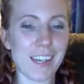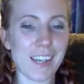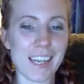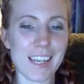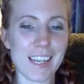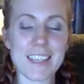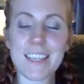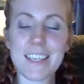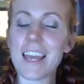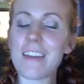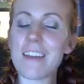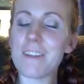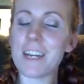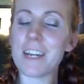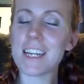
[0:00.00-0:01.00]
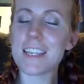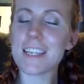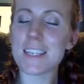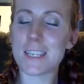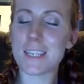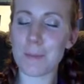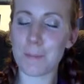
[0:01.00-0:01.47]
is a very
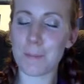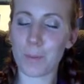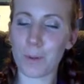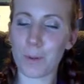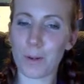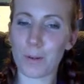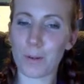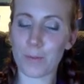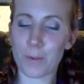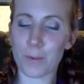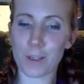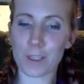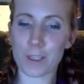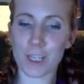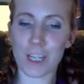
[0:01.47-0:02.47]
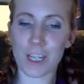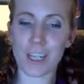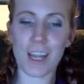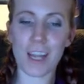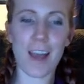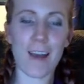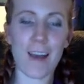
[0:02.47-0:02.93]
simple version
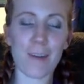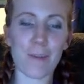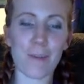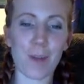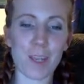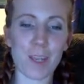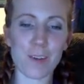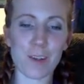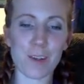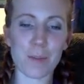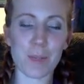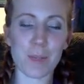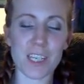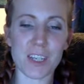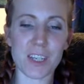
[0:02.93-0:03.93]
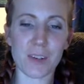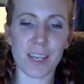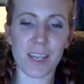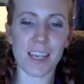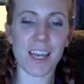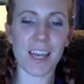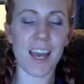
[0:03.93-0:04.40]
of what you could be
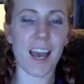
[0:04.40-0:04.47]
doing.